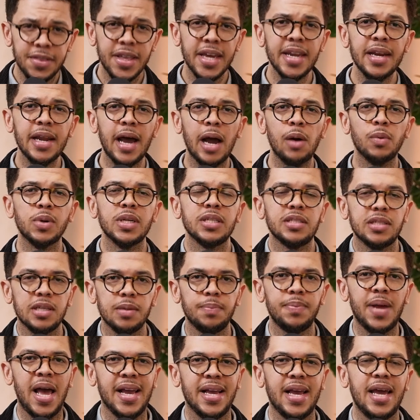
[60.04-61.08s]
Then I want to sit
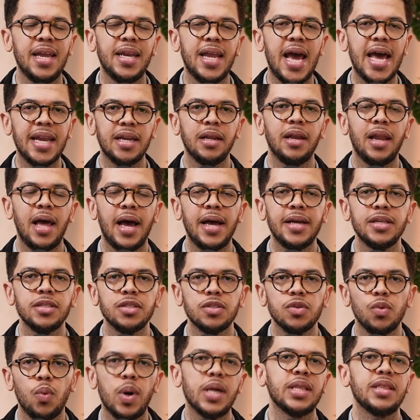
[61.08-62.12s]
back and analyze
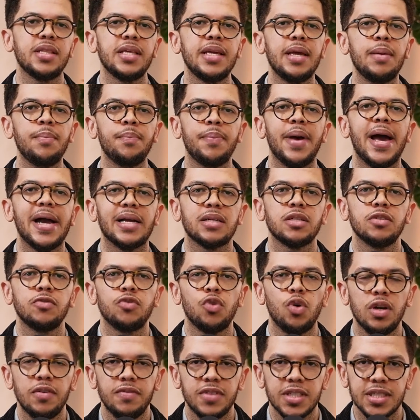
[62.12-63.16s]
what the impact of
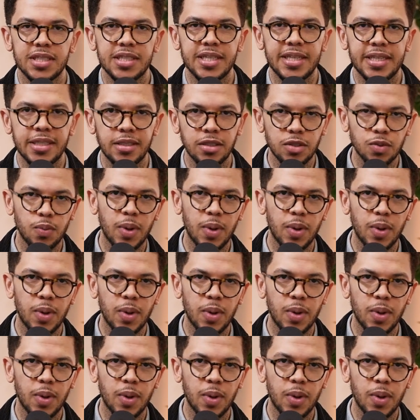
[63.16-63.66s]
all of this is.